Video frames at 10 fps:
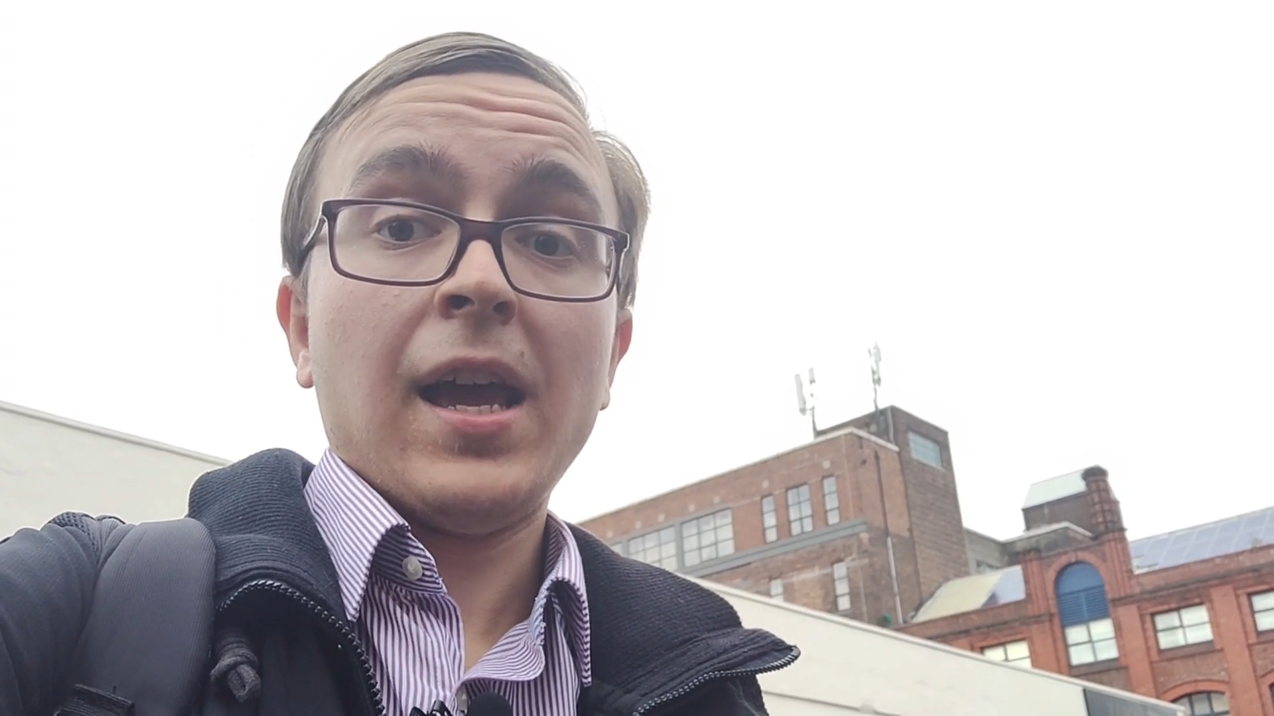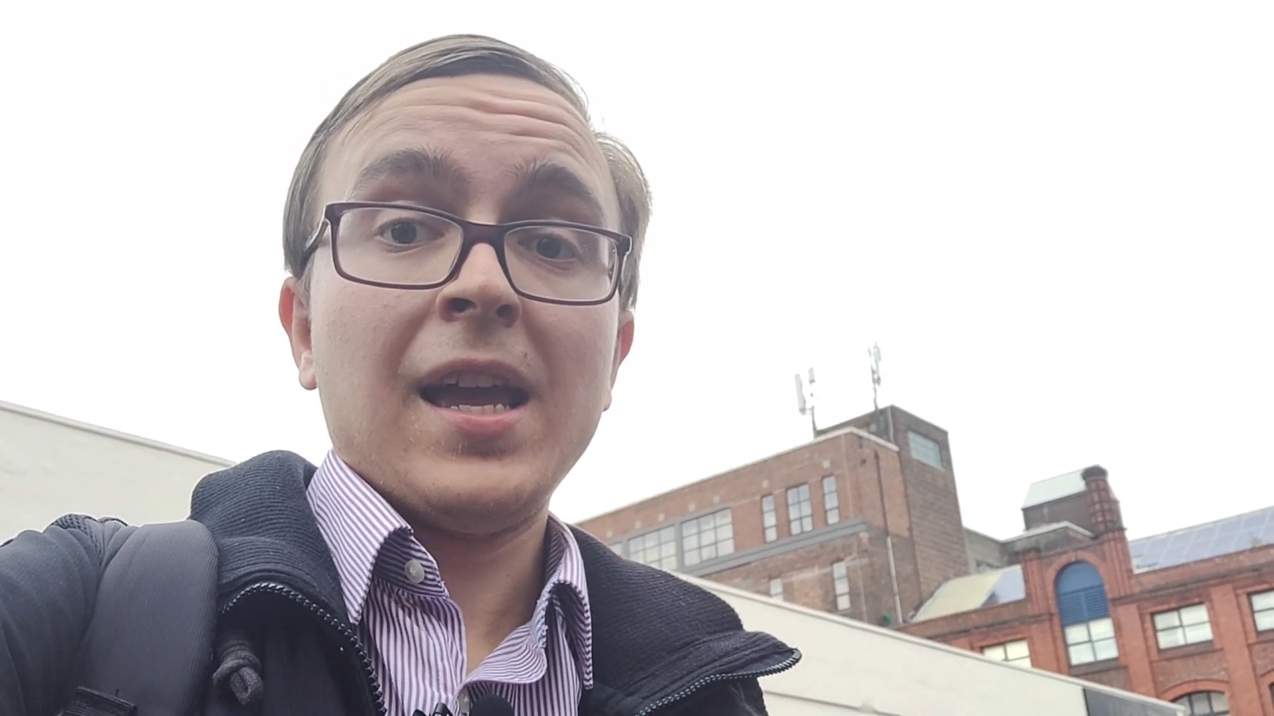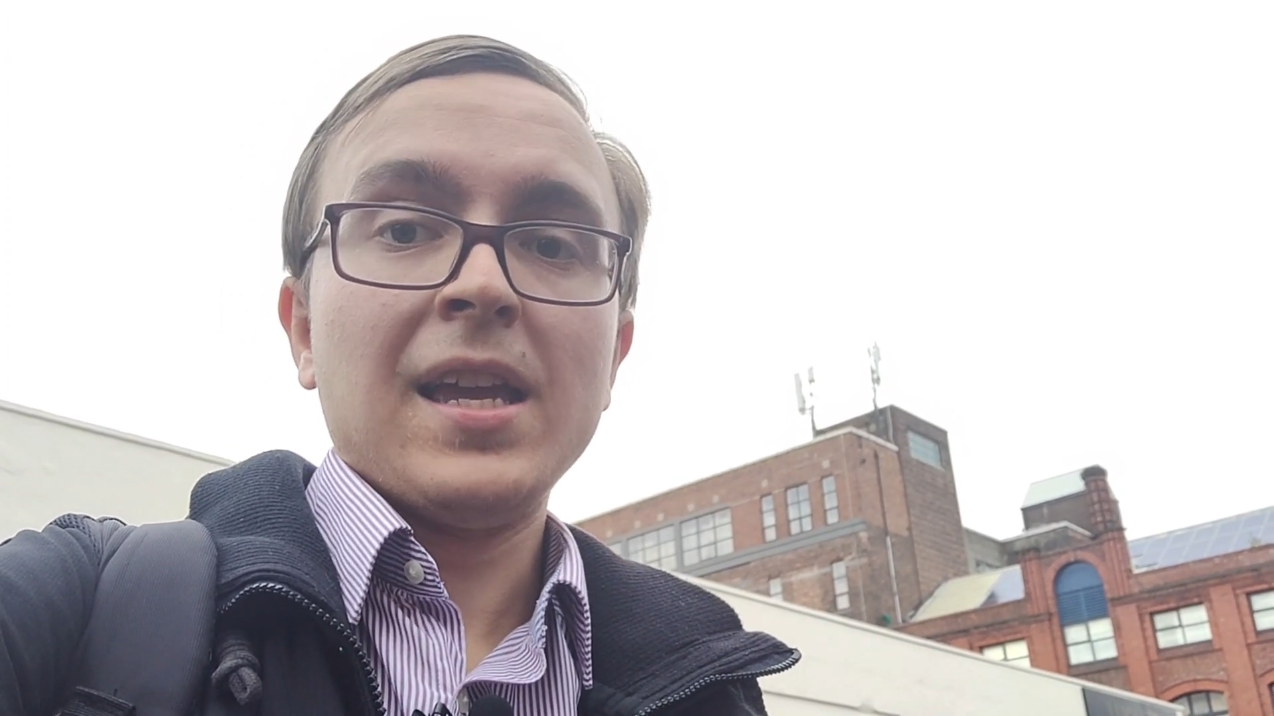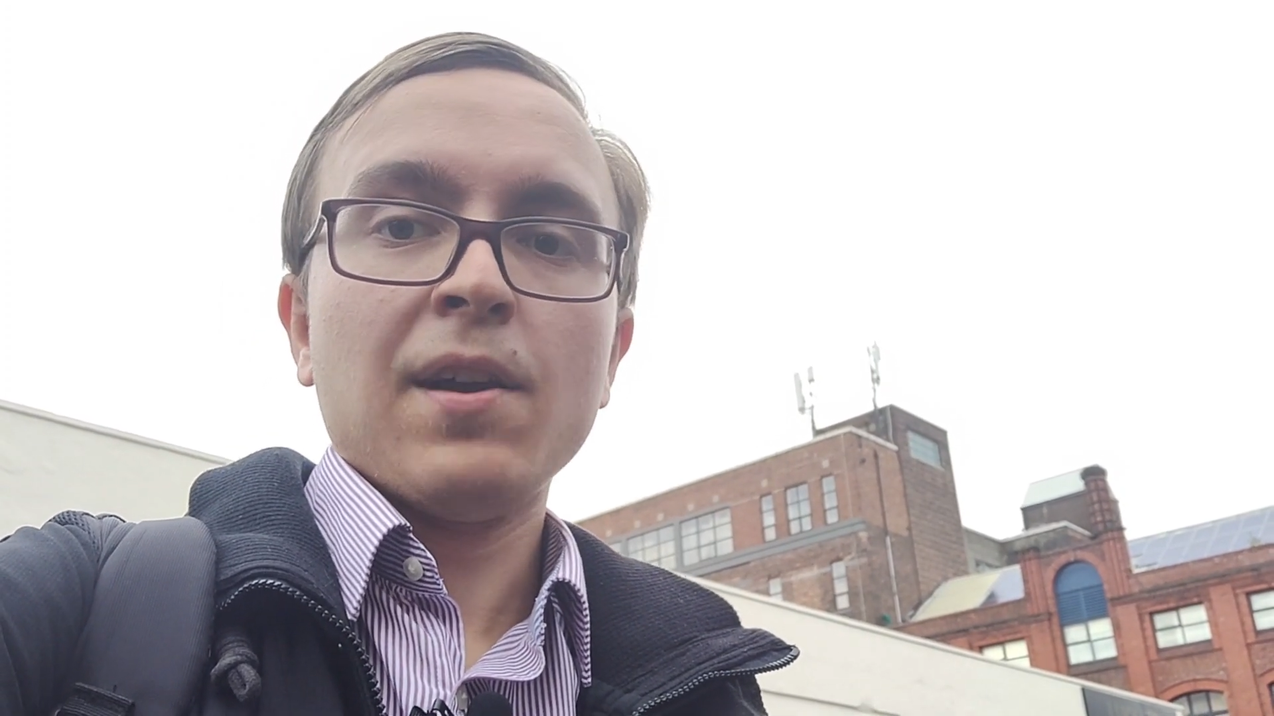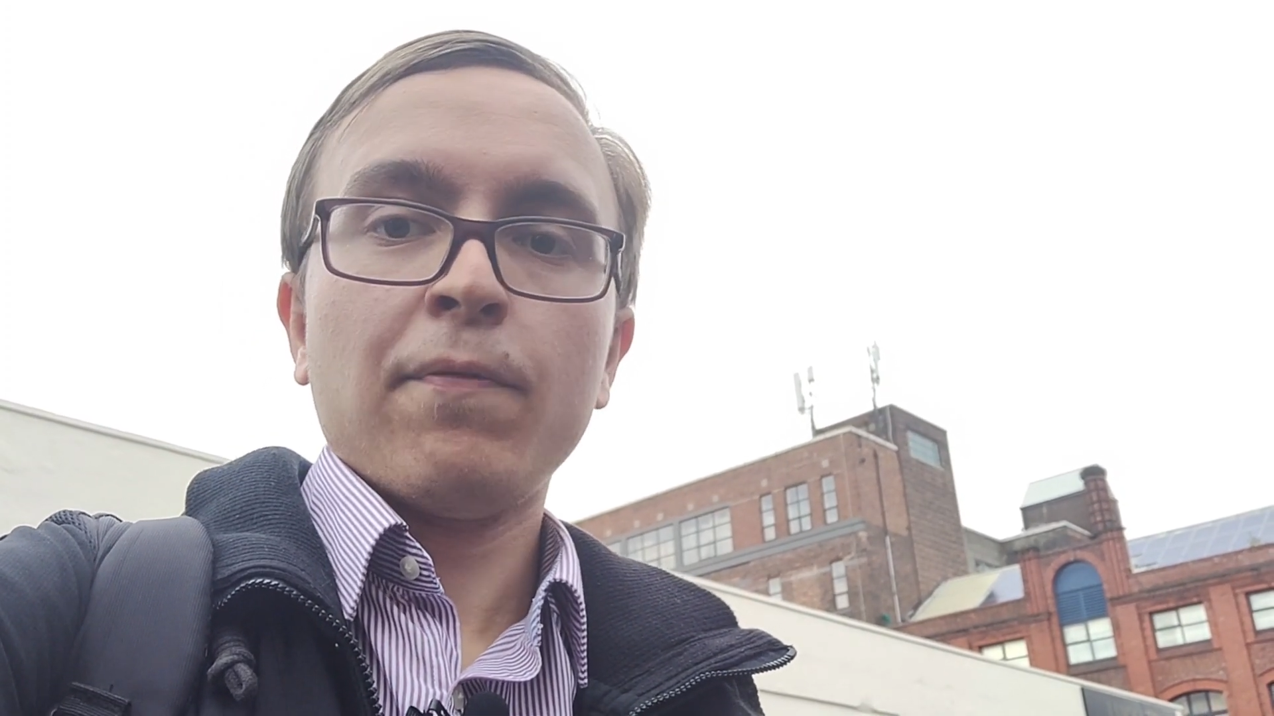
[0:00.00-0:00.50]

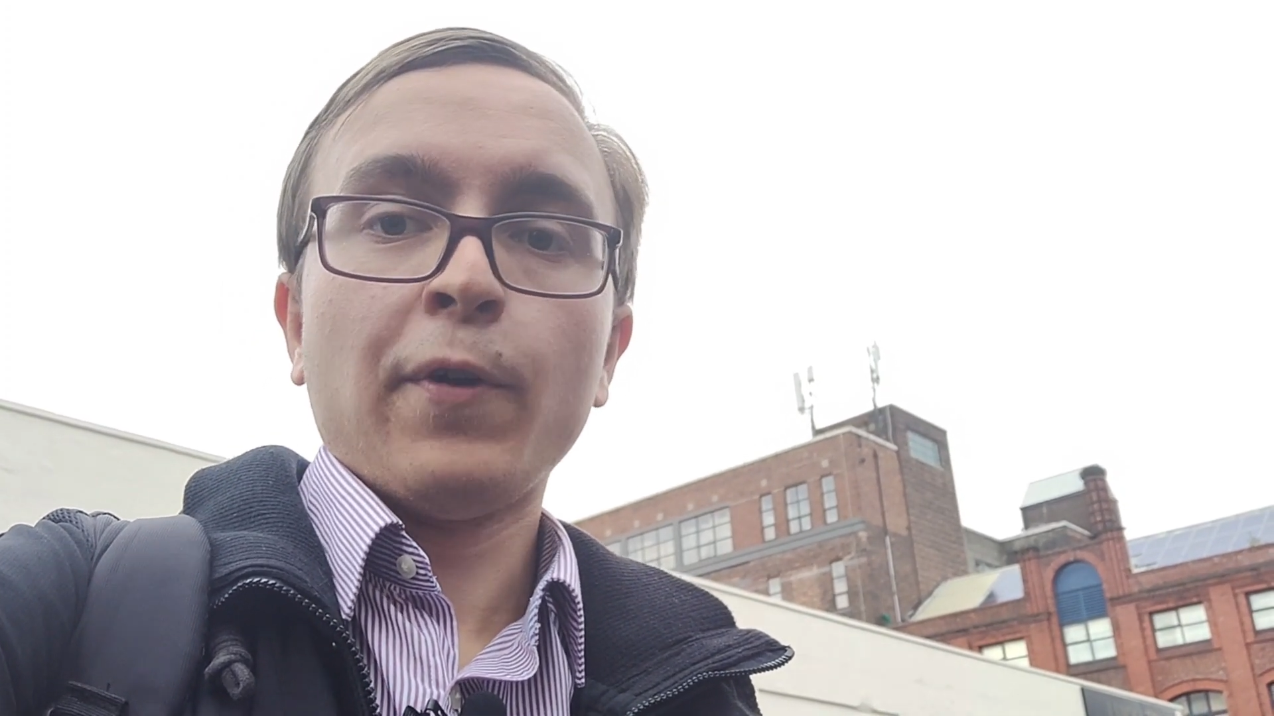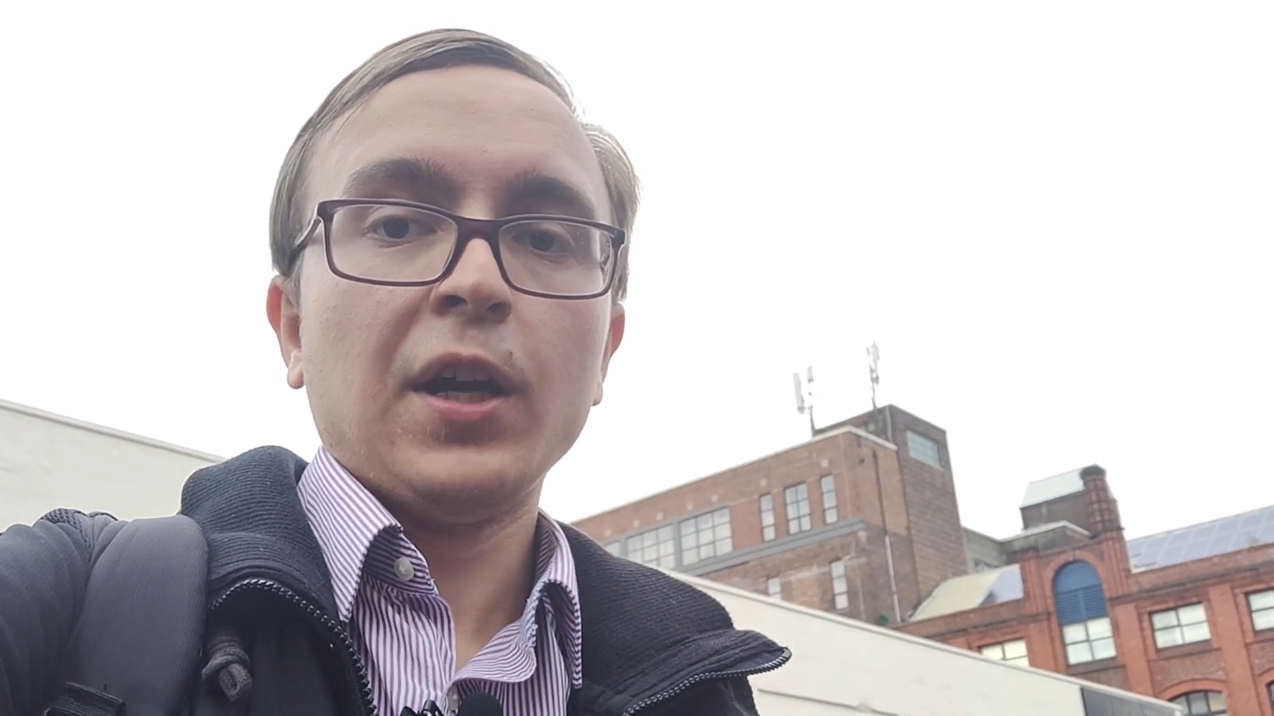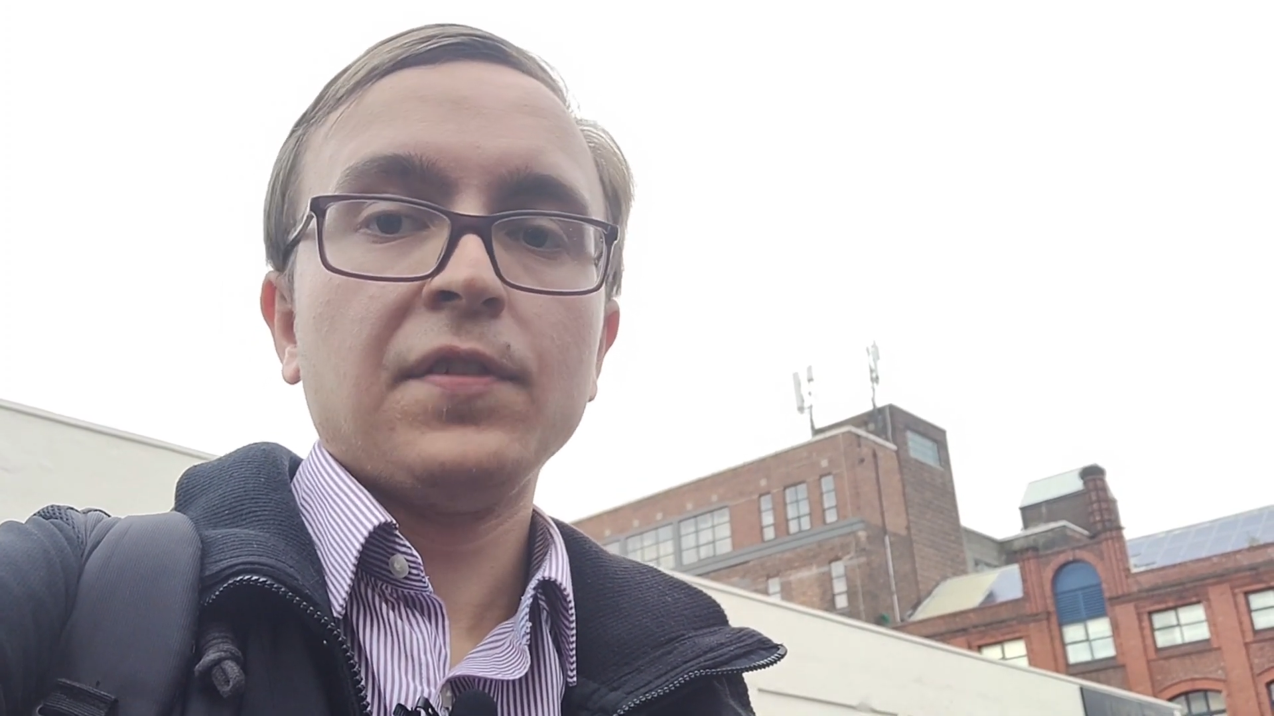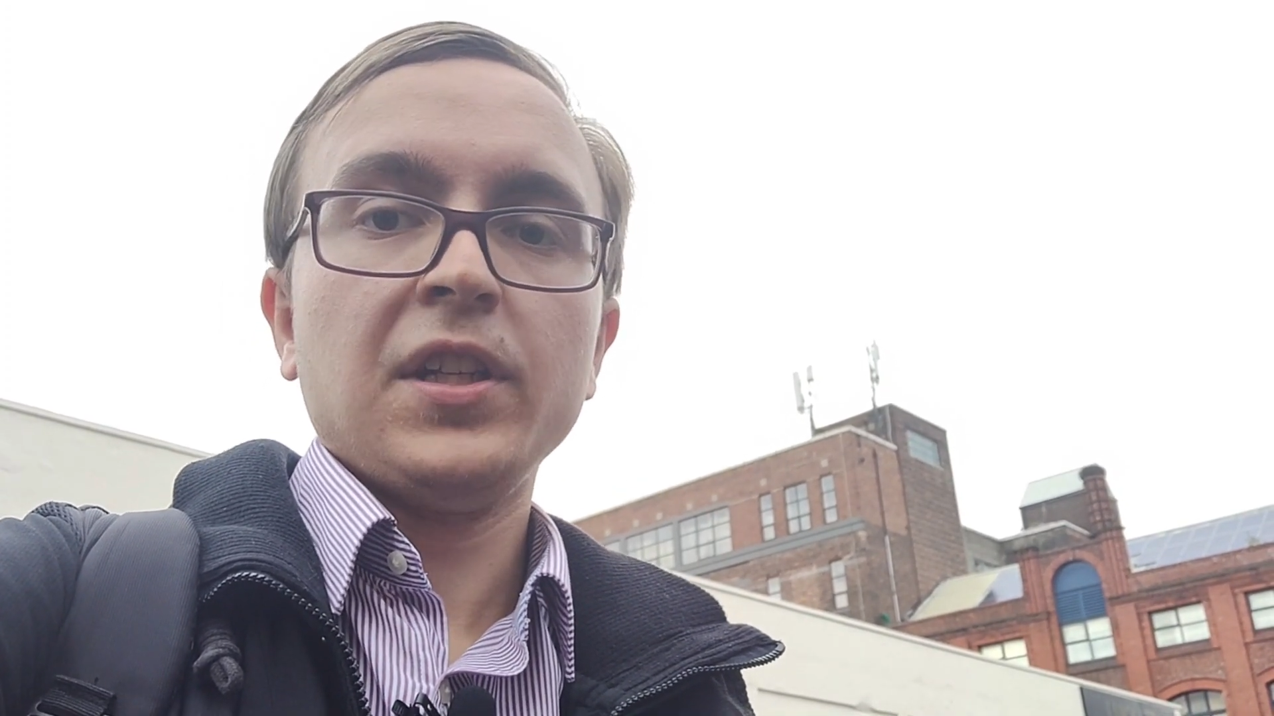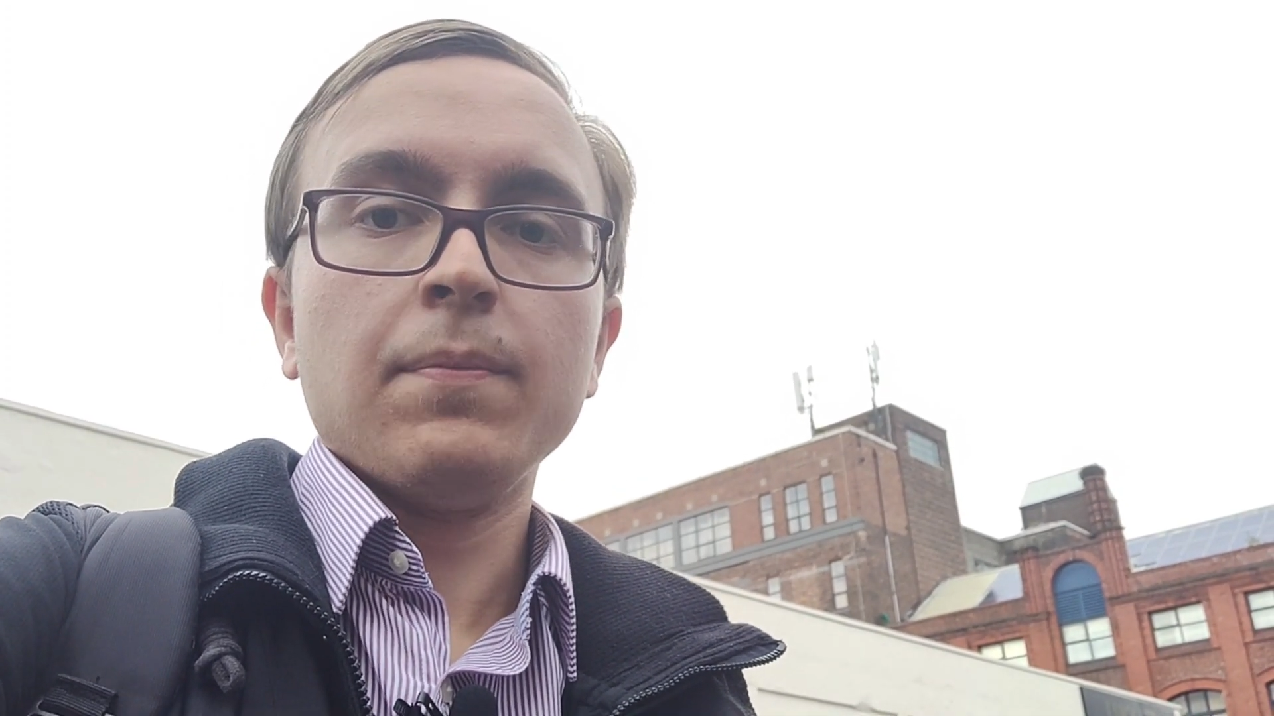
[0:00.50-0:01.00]
a
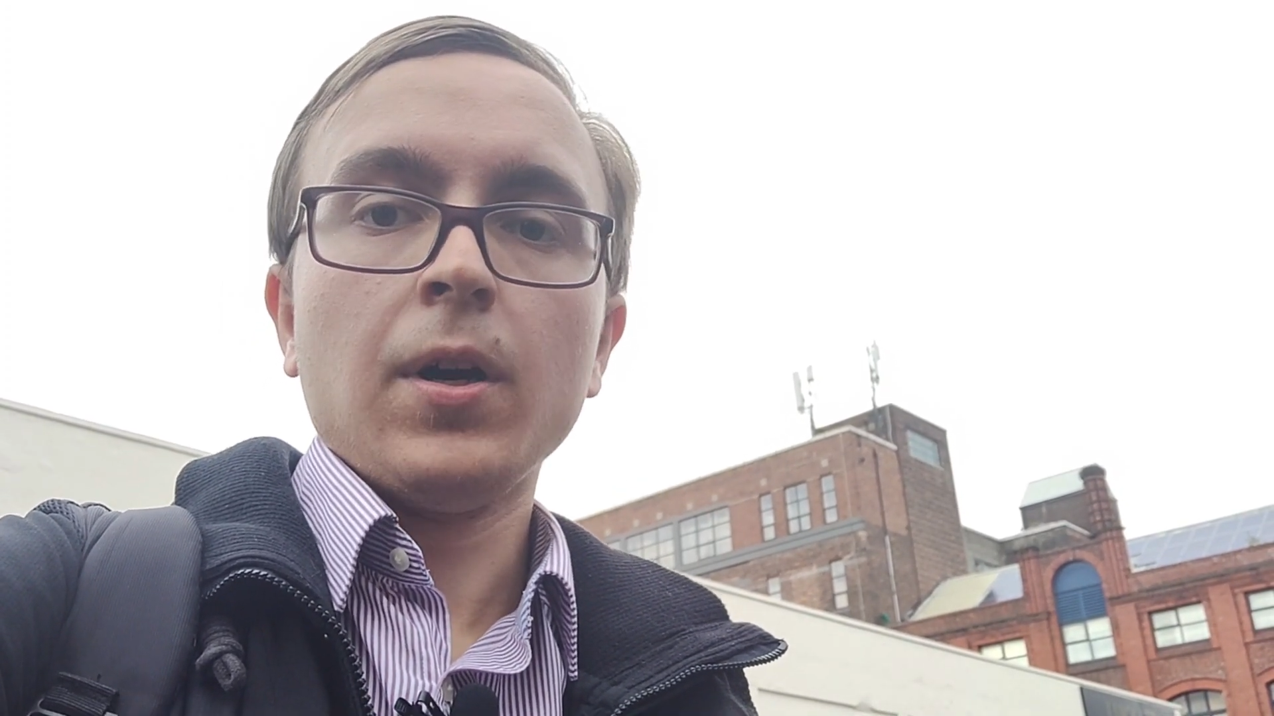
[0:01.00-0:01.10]
5G